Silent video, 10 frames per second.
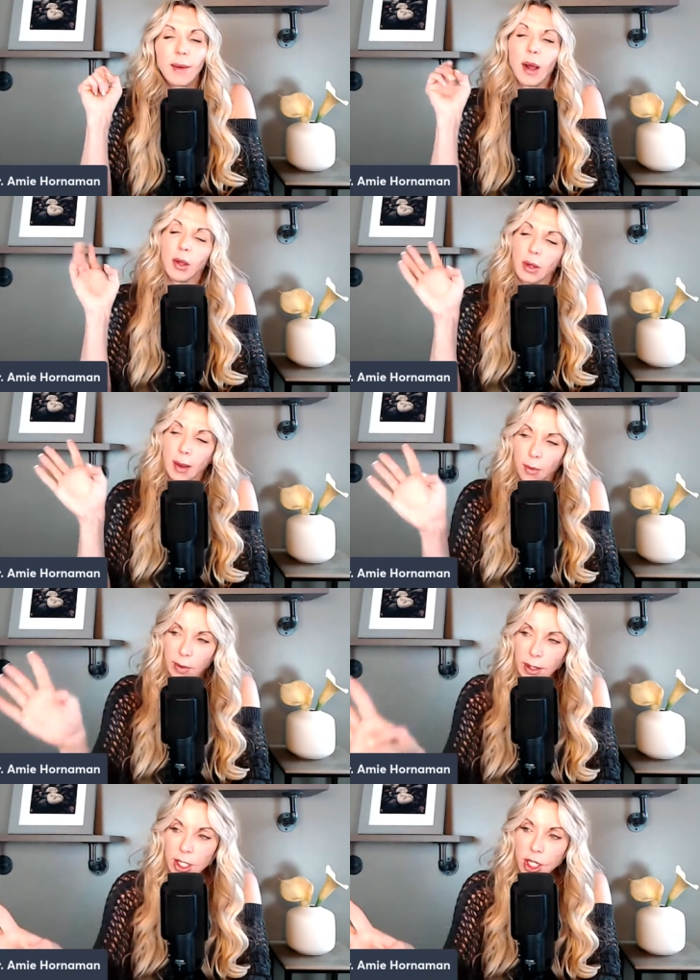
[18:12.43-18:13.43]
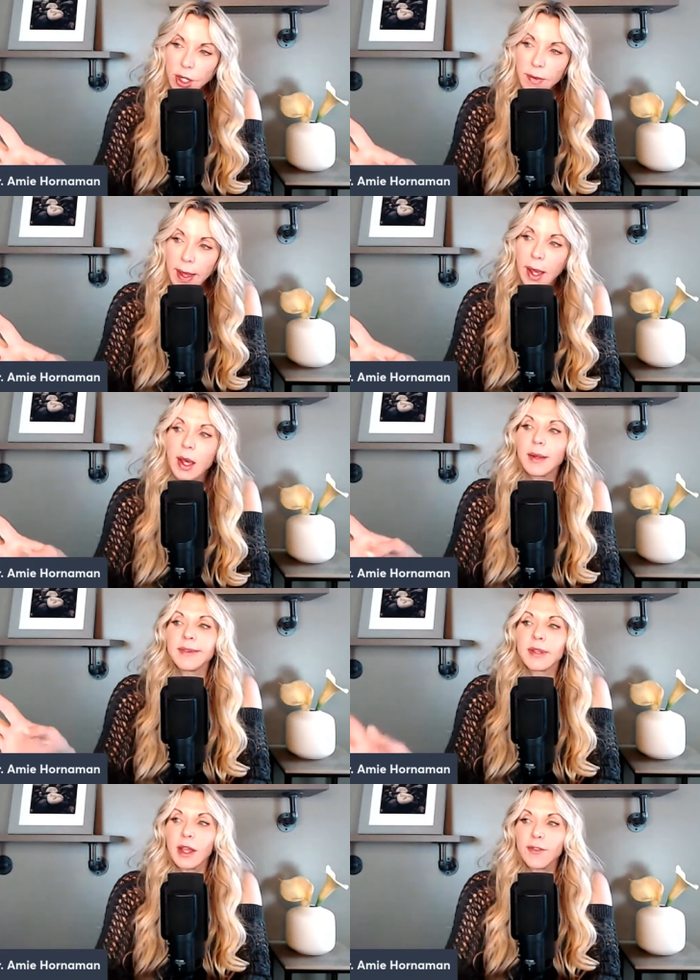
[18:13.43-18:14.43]
Oh, I'm willing to do
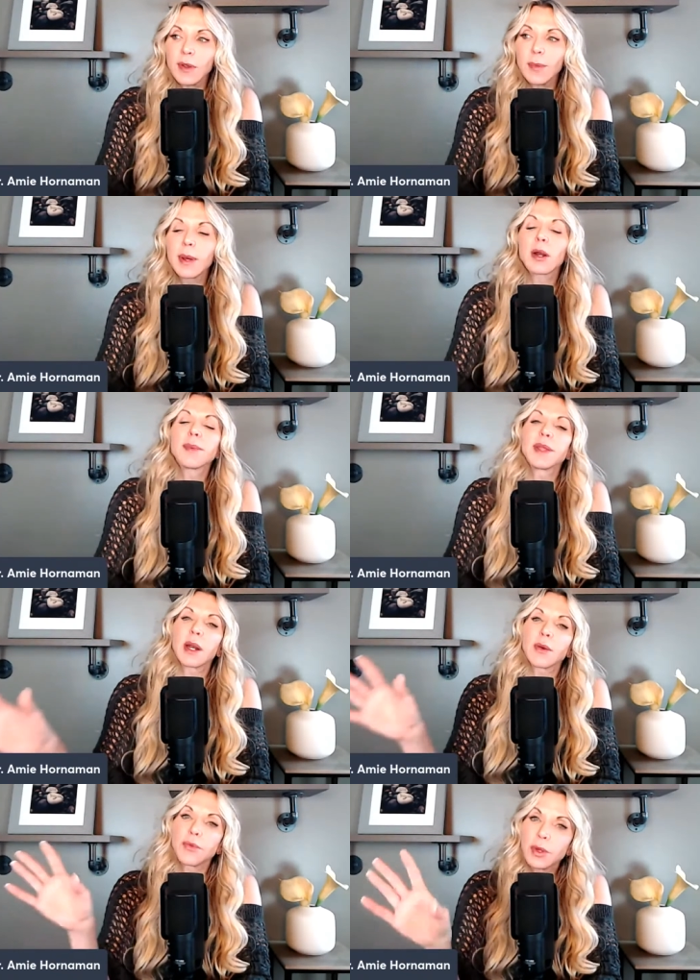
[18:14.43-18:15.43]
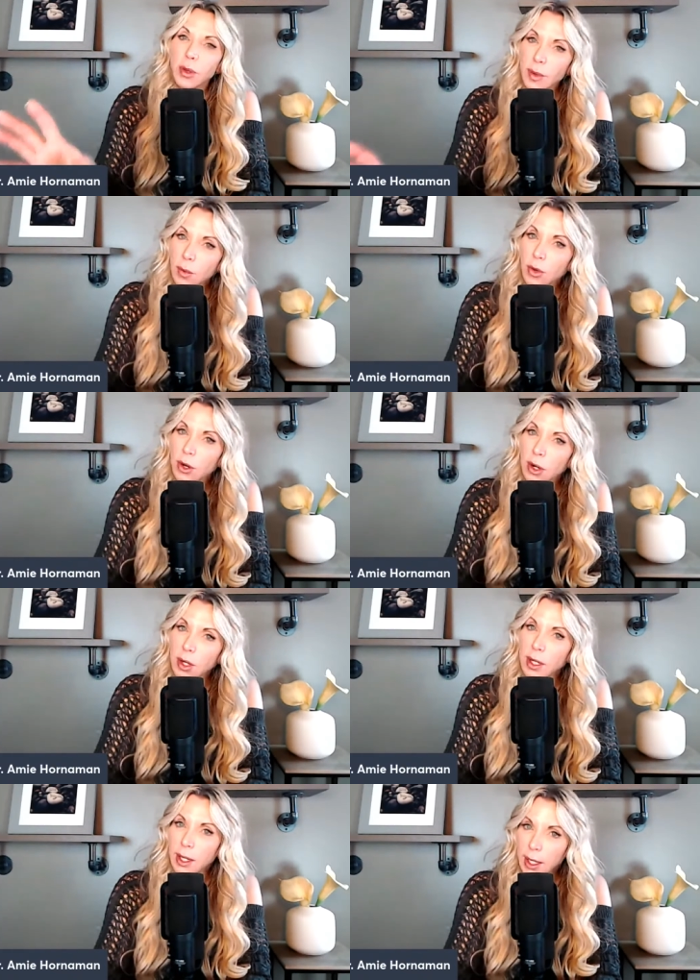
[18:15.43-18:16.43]
that until I feel better, but then I really want to
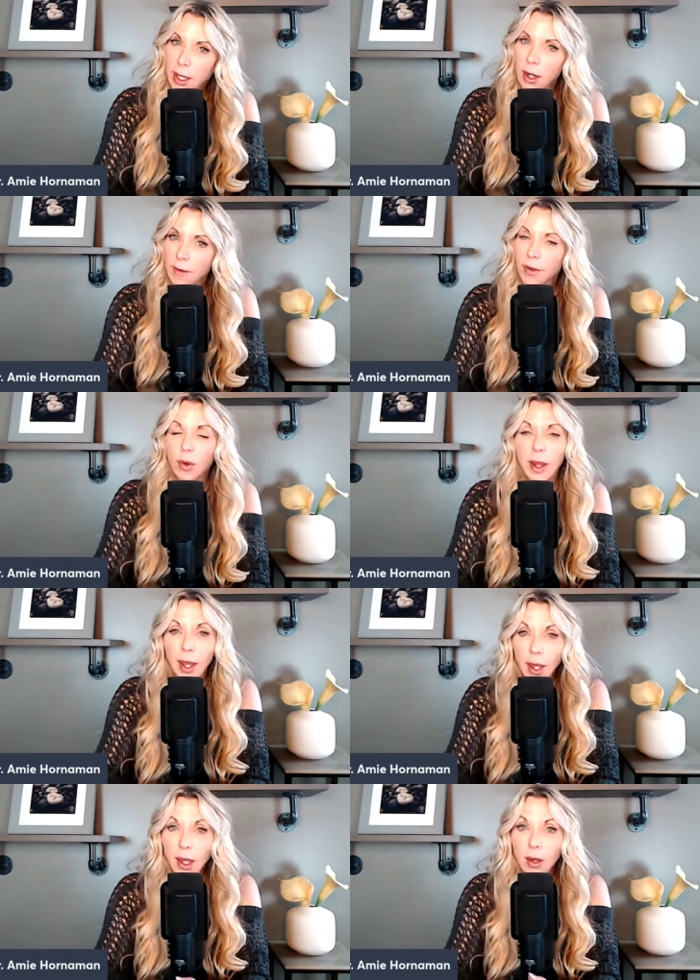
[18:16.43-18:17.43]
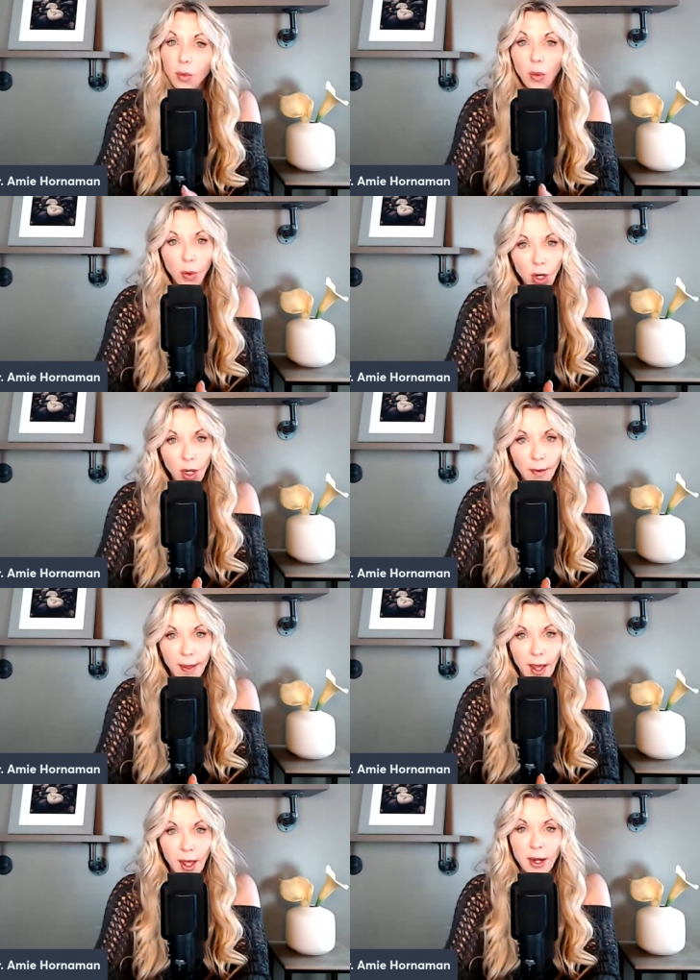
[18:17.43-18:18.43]
work on getting off. Okay, we'll work
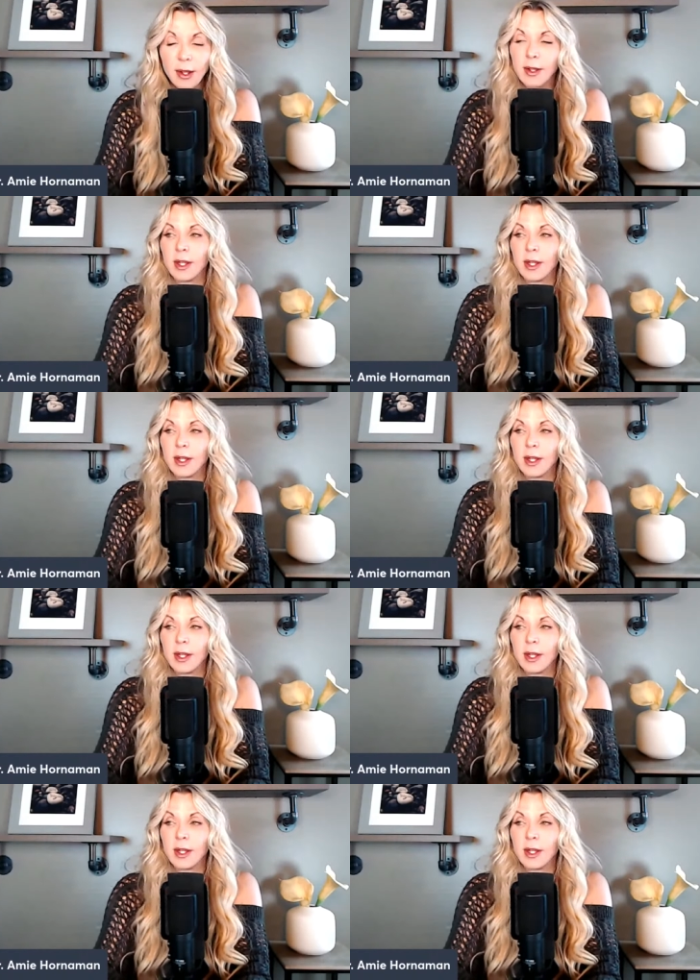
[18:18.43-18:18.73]
on that.